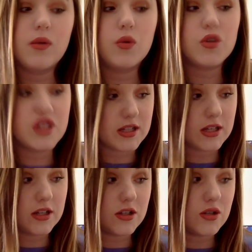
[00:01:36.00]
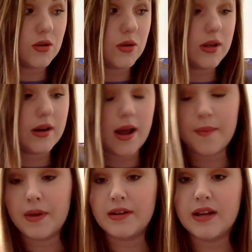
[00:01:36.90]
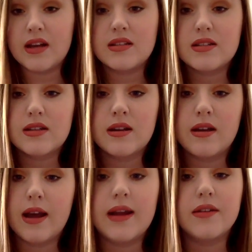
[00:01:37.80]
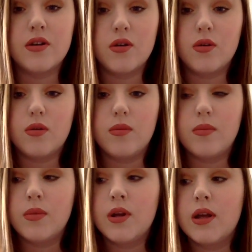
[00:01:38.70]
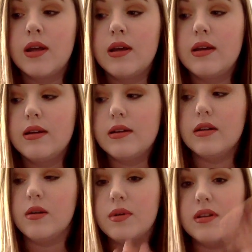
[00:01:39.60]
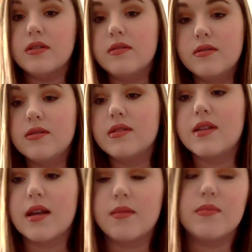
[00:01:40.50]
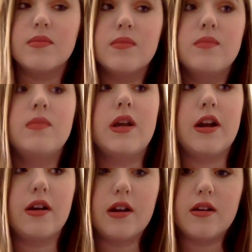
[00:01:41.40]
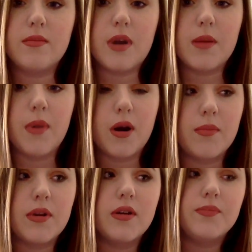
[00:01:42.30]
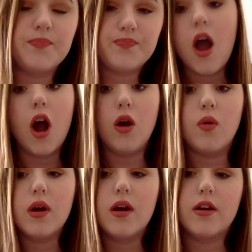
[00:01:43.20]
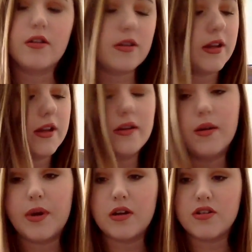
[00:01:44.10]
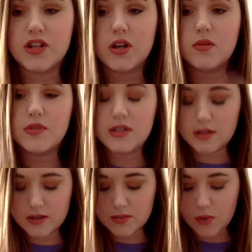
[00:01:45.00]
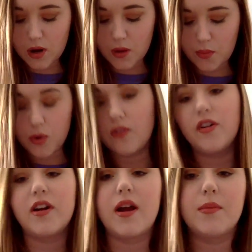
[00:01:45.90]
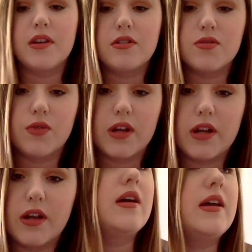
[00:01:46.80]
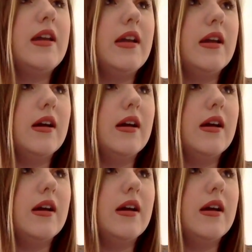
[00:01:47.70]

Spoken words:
we're just gonna do it at my desk at home. That'll be the same area at my apartment. Oh, another thing about Shelbs is my boyfriend got me this ring. He